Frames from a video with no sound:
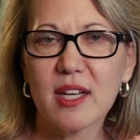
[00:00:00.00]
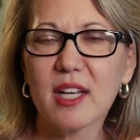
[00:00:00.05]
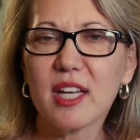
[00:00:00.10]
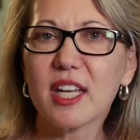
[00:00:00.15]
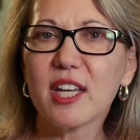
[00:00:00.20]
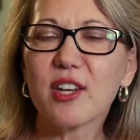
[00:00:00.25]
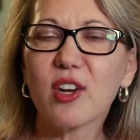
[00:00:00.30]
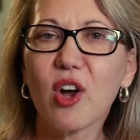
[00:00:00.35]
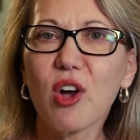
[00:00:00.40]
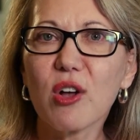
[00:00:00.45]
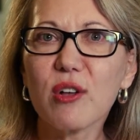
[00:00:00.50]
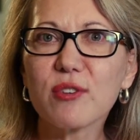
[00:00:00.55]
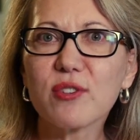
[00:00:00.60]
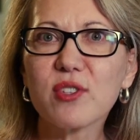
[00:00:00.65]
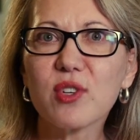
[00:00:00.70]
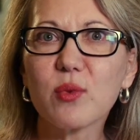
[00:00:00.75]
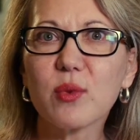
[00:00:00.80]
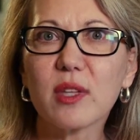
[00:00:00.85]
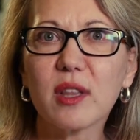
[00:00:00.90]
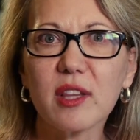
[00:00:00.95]
It
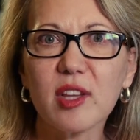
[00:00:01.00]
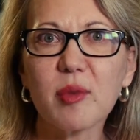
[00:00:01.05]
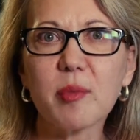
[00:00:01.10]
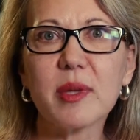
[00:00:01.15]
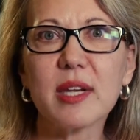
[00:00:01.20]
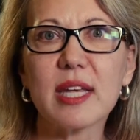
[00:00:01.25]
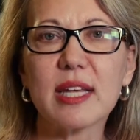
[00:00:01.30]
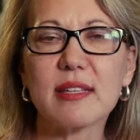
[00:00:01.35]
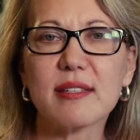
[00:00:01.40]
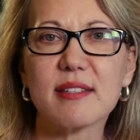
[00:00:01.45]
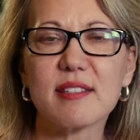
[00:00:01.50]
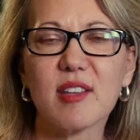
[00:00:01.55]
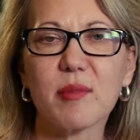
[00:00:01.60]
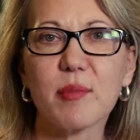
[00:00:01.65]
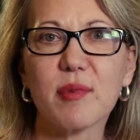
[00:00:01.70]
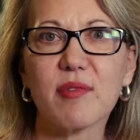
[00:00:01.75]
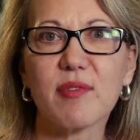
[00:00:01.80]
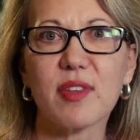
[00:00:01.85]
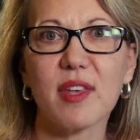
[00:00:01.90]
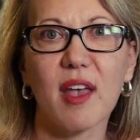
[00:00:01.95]
also eliminates some
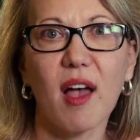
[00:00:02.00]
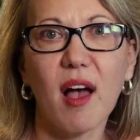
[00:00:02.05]
of the